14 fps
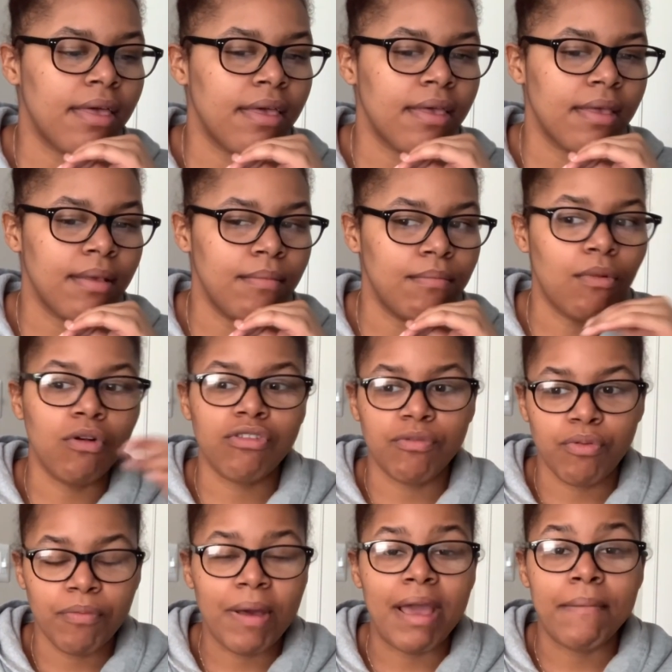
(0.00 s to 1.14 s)
multiple
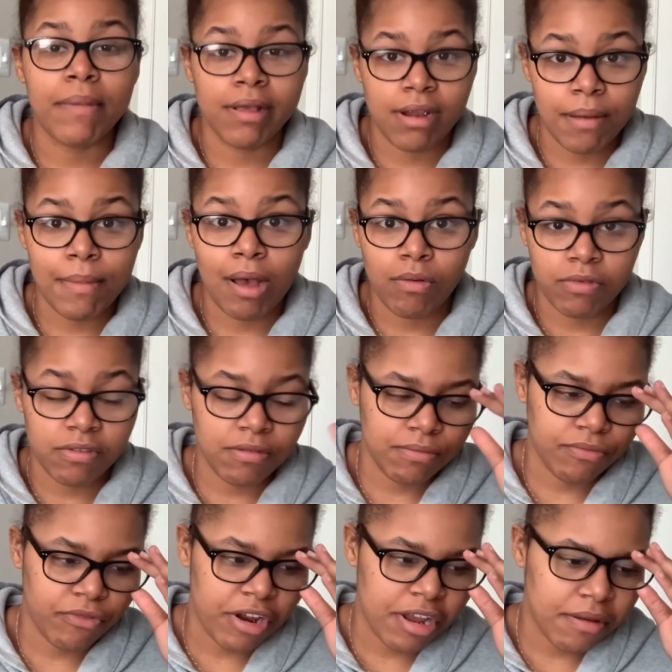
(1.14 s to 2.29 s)
payment amounts,
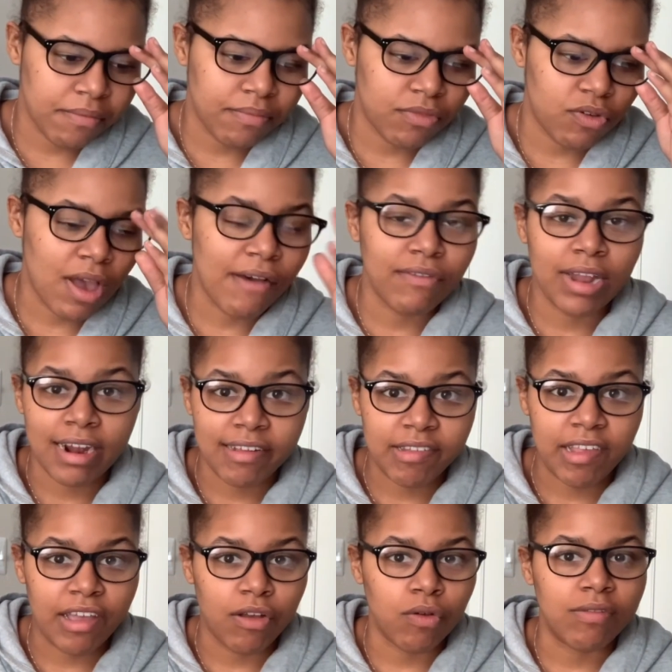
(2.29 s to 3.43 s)
right? You have a lot of
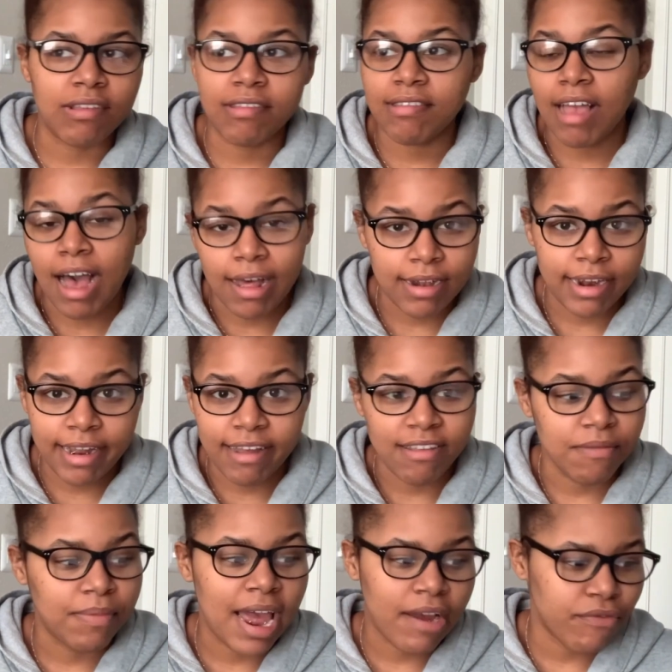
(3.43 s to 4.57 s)
sales. It's the holidays,
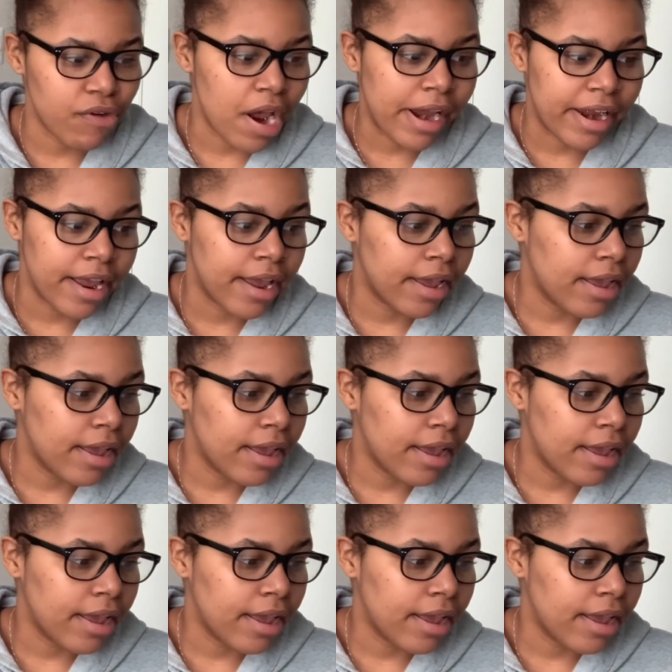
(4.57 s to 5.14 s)
Black Friday.